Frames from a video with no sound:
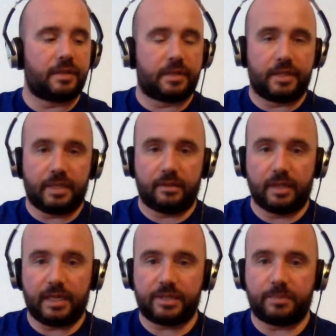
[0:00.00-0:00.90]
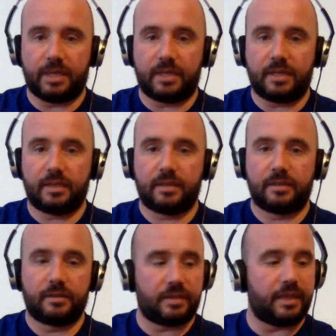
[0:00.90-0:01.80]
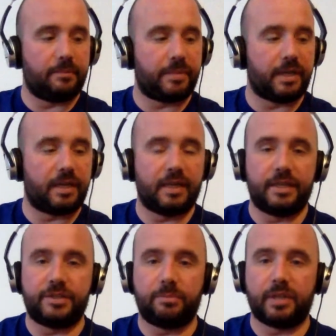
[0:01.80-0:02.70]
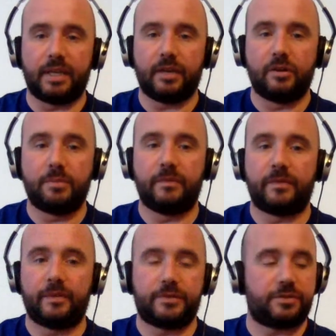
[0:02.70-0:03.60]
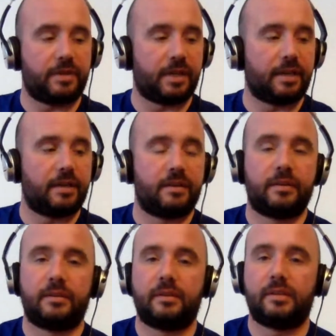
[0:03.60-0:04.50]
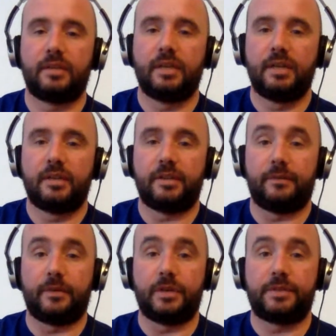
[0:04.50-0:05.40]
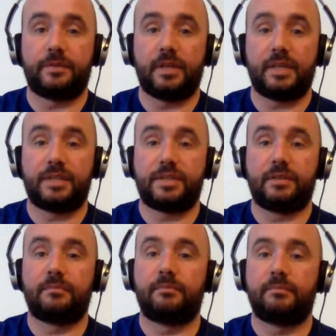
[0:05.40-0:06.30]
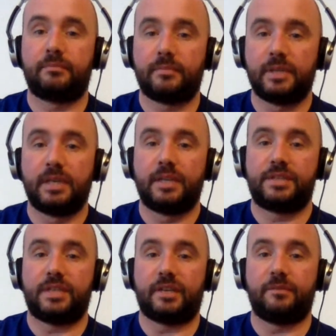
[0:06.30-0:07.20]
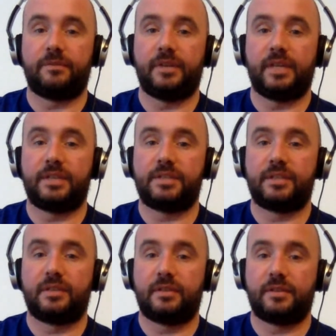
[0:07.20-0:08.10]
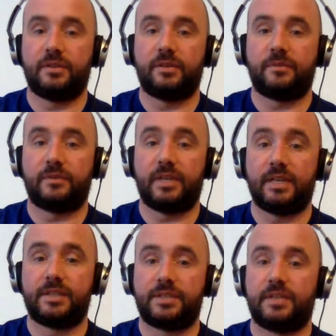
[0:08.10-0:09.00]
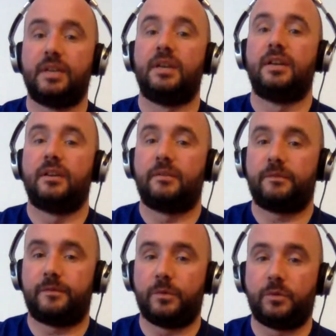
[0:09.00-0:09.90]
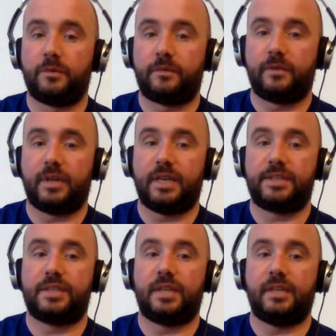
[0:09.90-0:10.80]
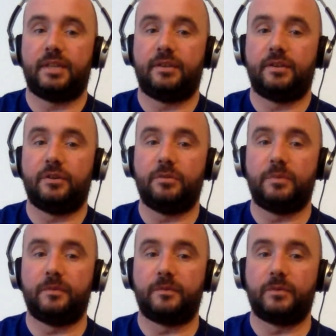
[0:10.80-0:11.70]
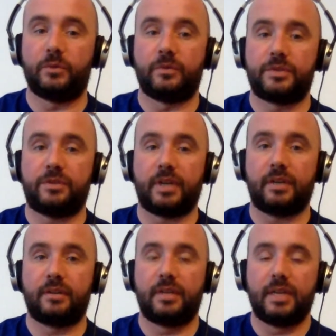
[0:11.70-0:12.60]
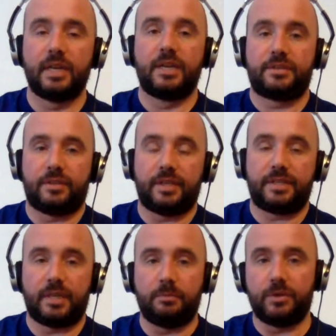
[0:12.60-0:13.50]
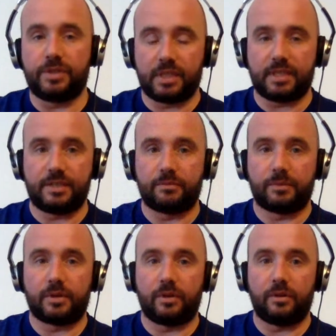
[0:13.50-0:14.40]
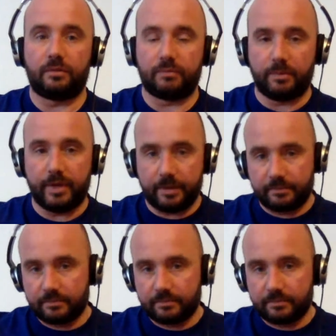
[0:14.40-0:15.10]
the last part, the end part is you play open 5th string, the 1st fret, 2nd fret, 3rd fret, 4th fret, and then an open 4th string. So this in music, this is what we call, when we